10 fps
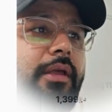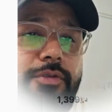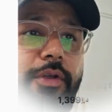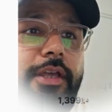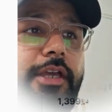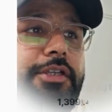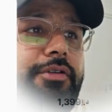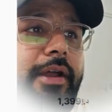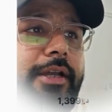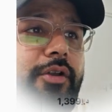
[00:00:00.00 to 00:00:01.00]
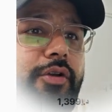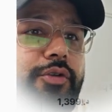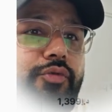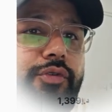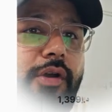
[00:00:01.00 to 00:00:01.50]
It's very easy right now.
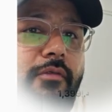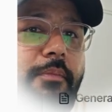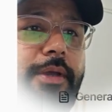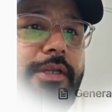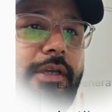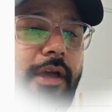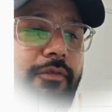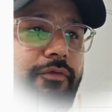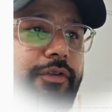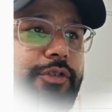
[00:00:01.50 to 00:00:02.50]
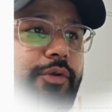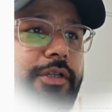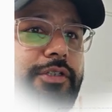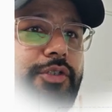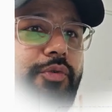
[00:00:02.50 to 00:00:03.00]
You have a PDF which you
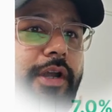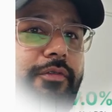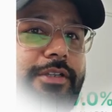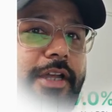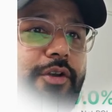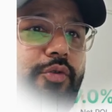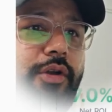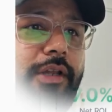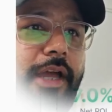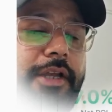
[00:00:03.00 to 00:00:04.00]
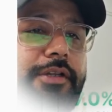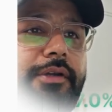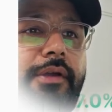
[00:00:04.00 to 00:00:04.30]
can straight away send to your client.